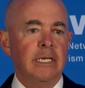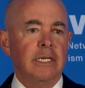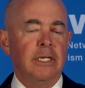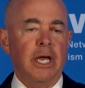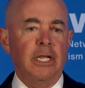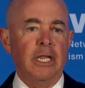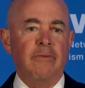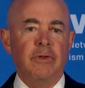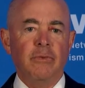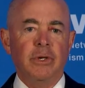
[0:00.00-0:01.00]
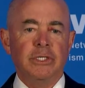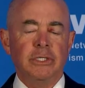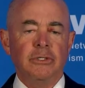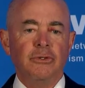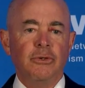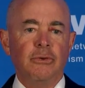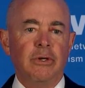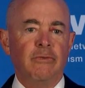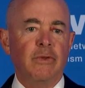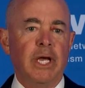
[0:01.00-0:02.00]
9/11 was a true
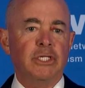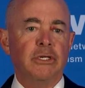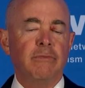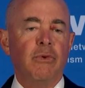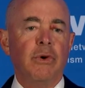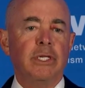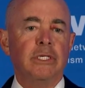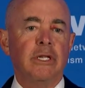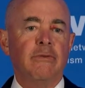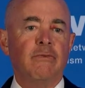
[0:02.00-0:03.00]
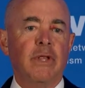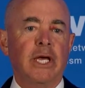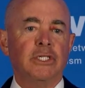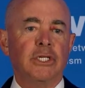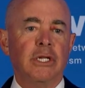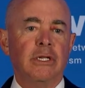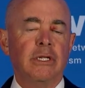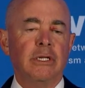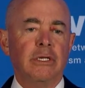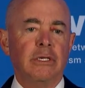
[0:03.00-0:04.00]
inflection point, an inflection
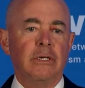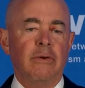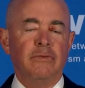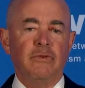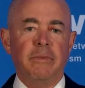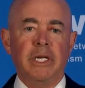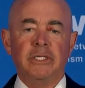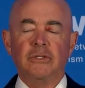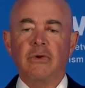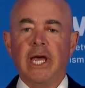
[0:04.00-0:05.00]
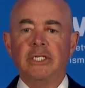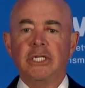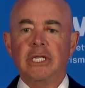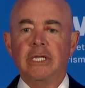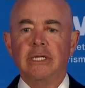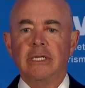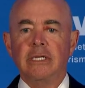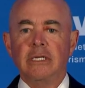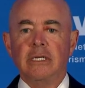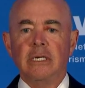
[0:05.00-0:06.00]
of tremendous tragedy,
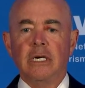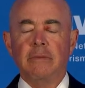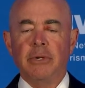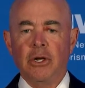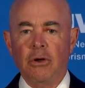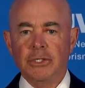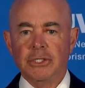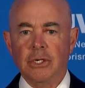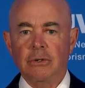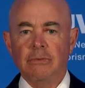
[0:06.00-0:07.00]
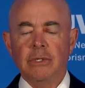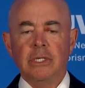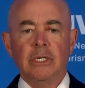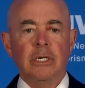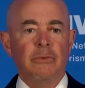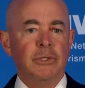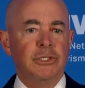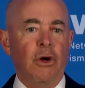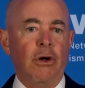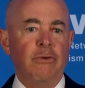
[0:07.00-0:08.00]
but also a
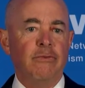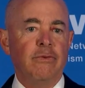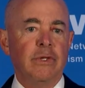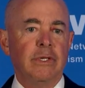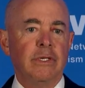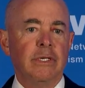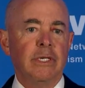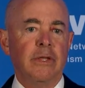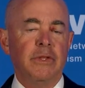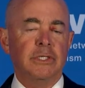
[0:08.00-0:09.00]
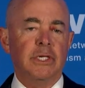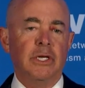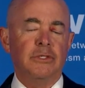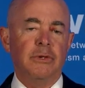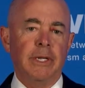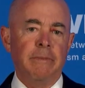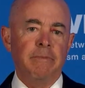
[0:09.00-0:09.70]
resolve in this country.